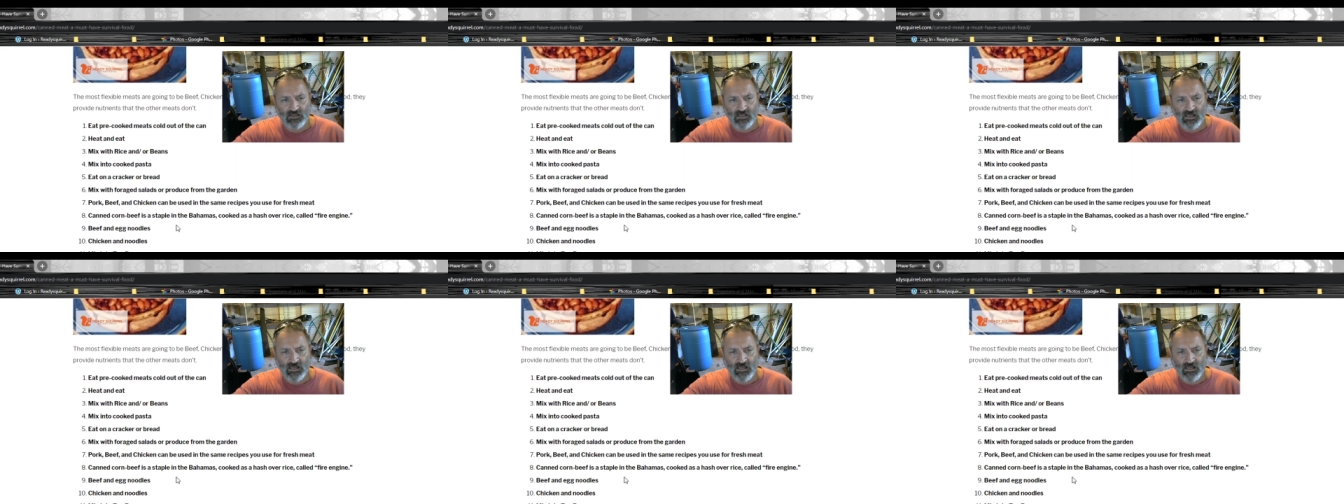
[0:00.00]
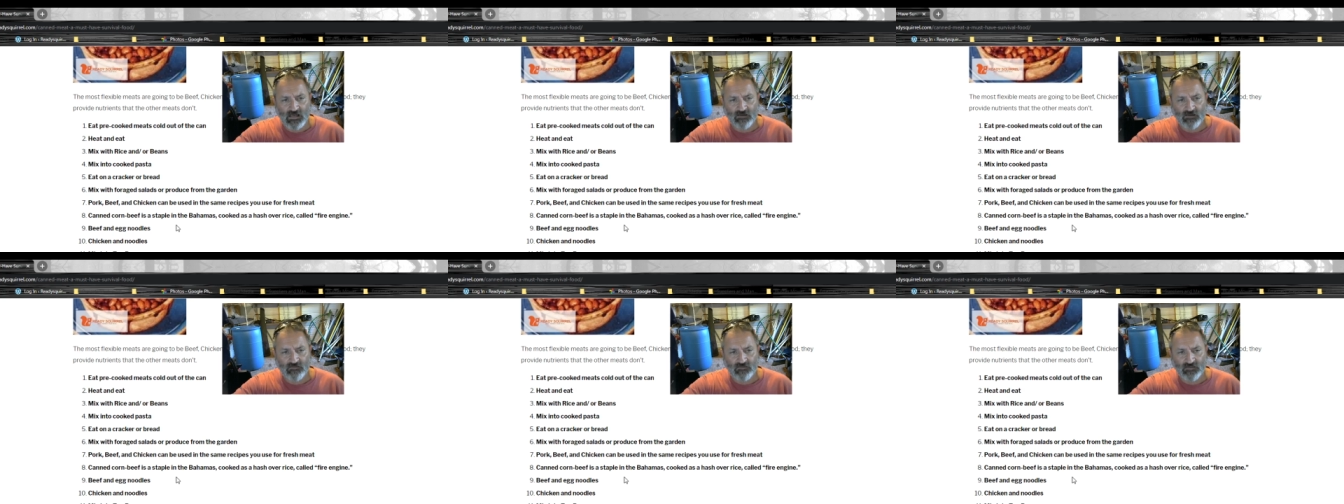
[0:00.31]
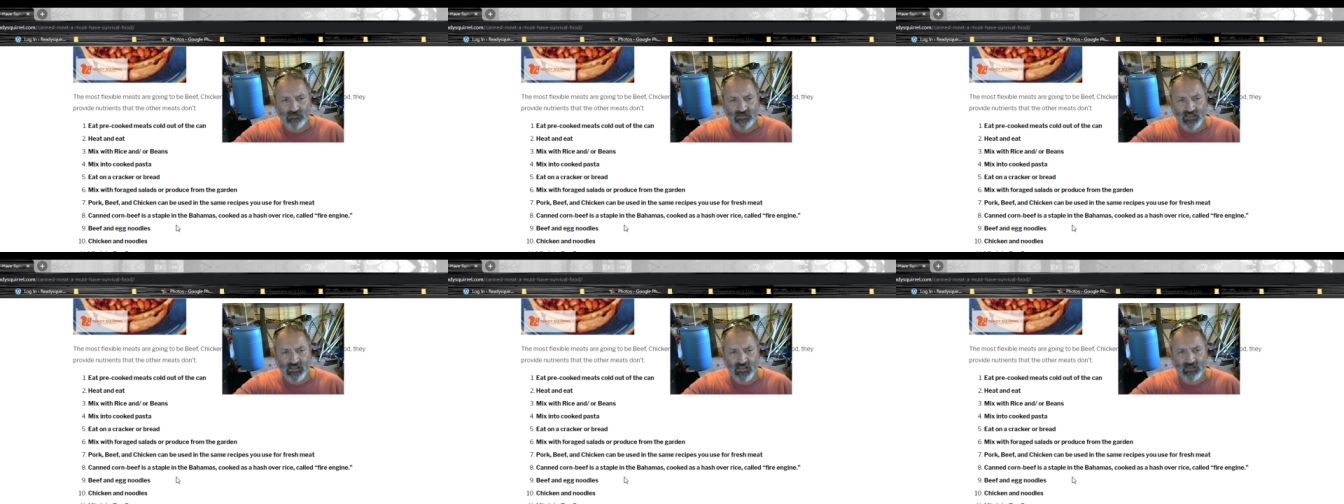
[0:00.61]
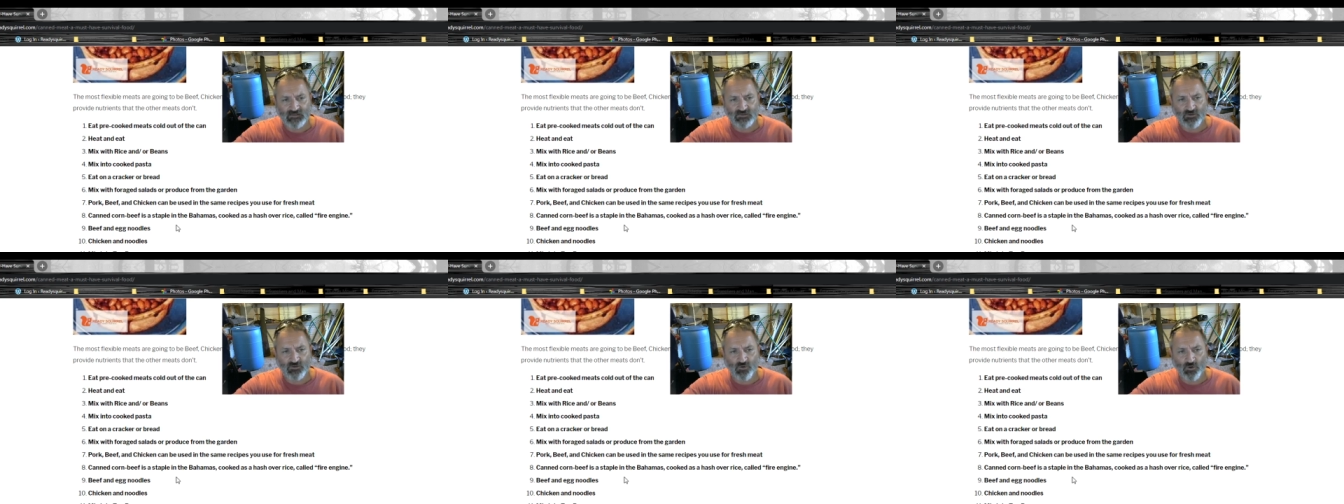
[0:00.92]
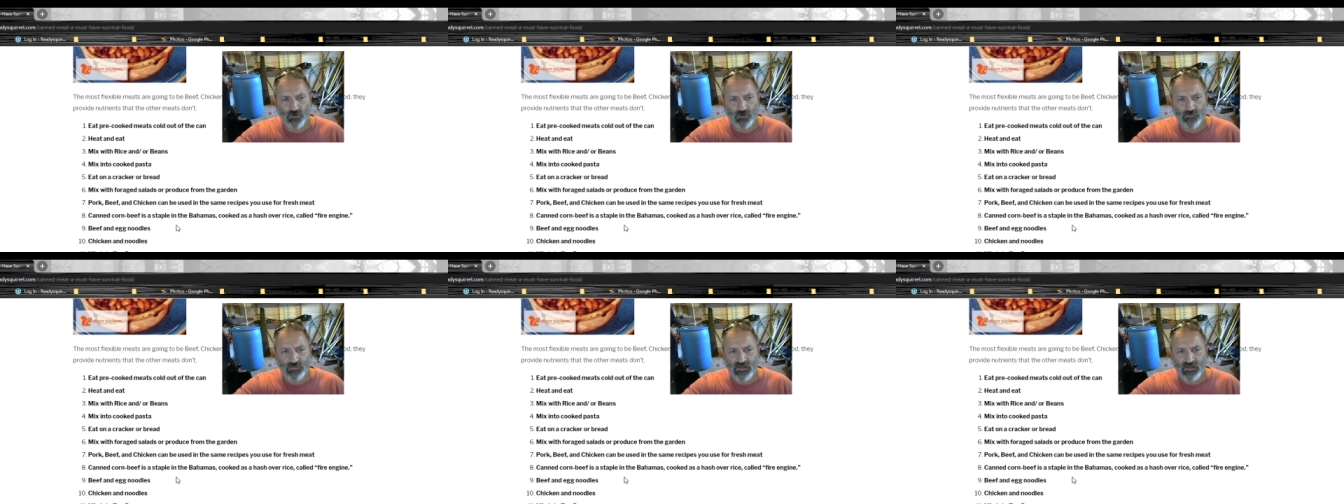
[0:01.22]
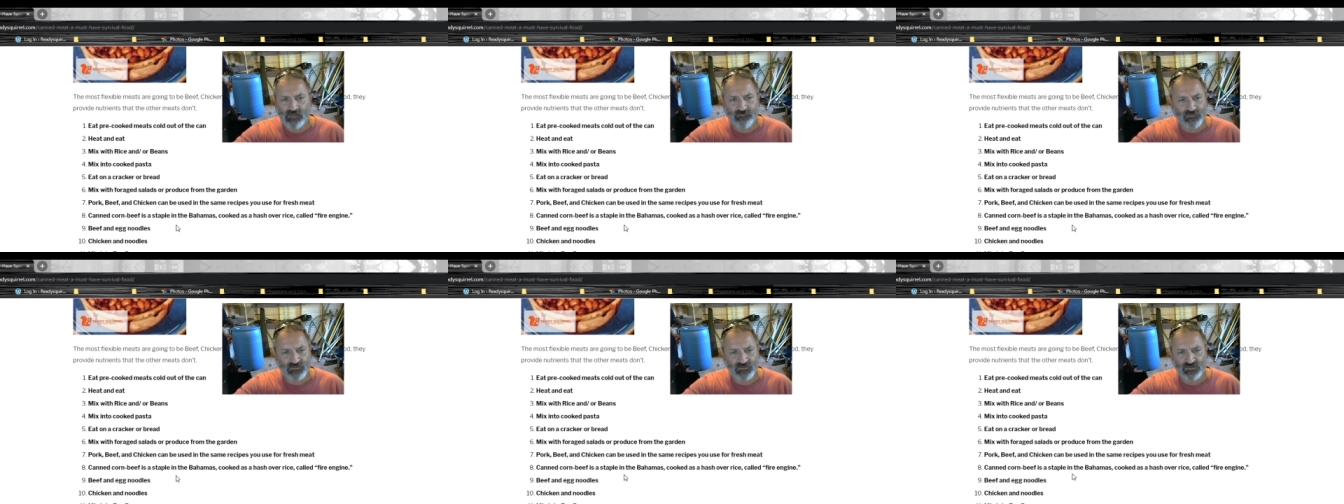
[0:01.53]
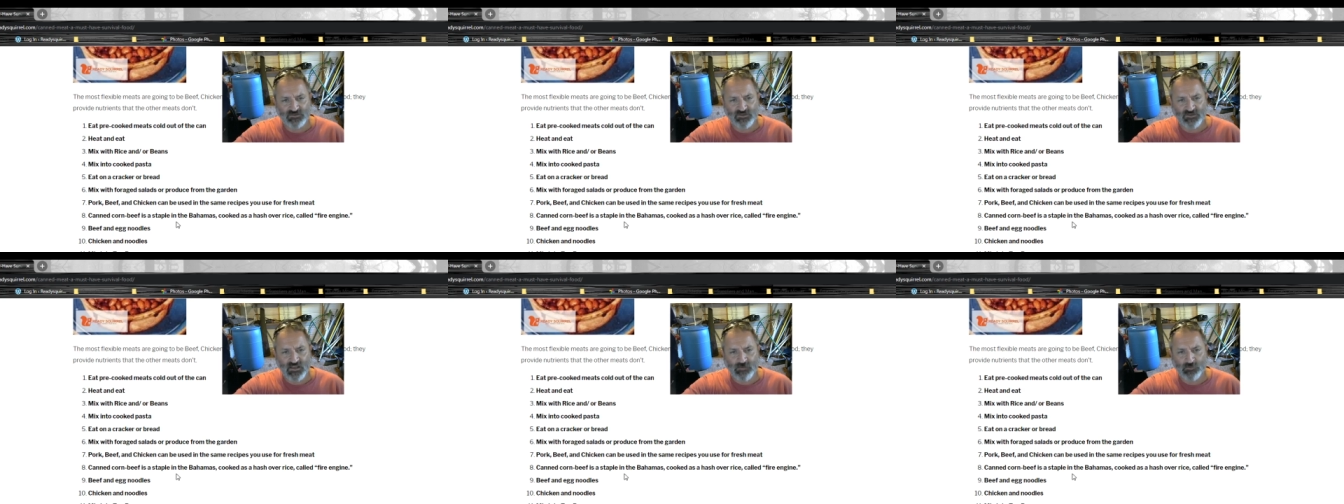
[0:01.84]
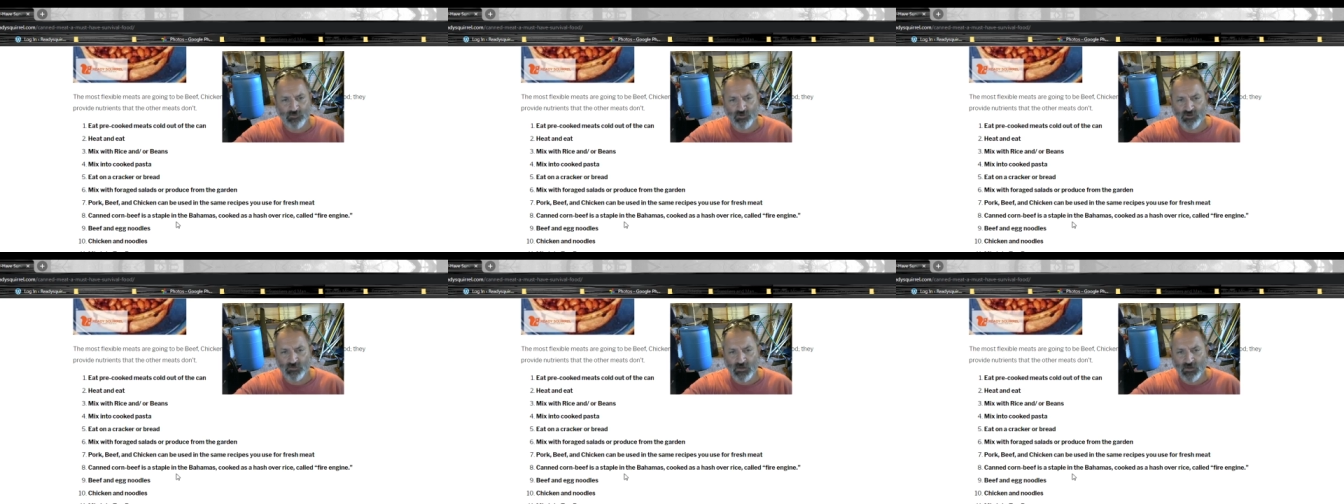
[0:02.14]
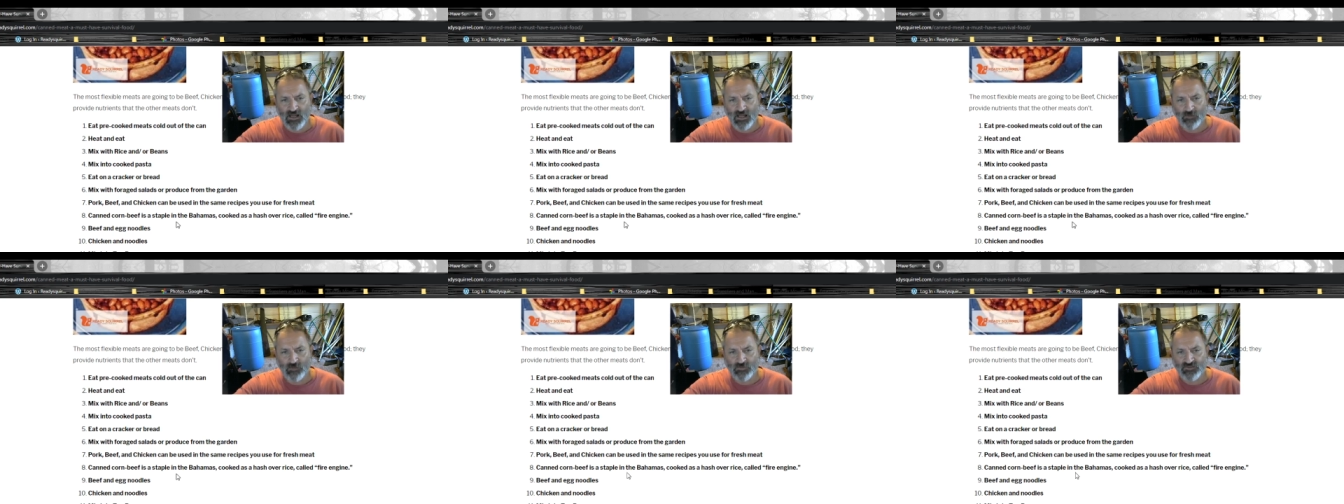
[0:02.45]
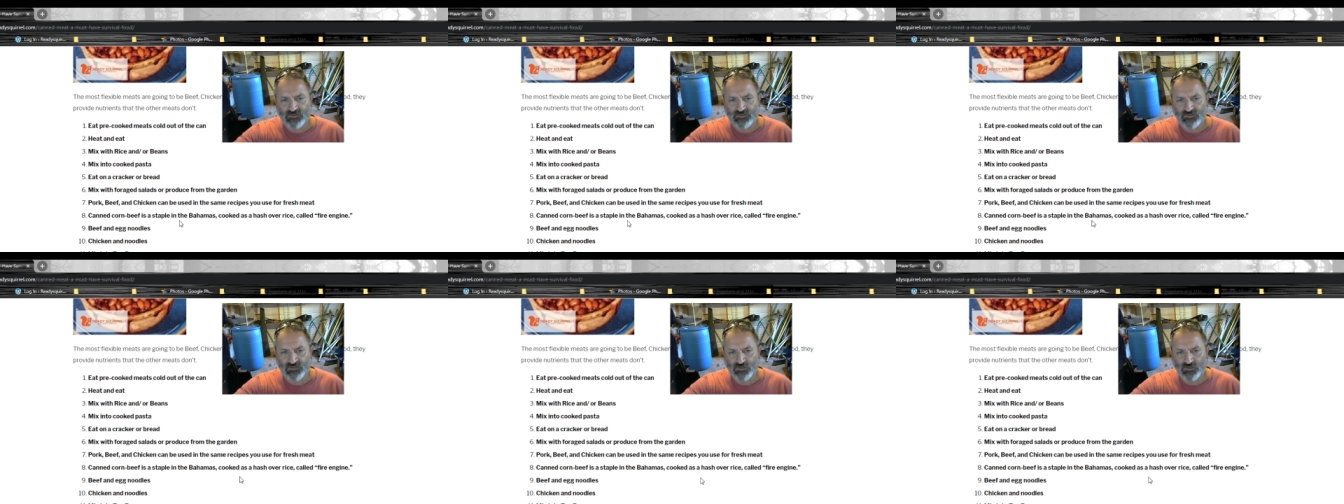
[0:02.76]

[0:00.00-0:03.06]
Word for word: Uh, canned corned beef is a staple in the Bahamas,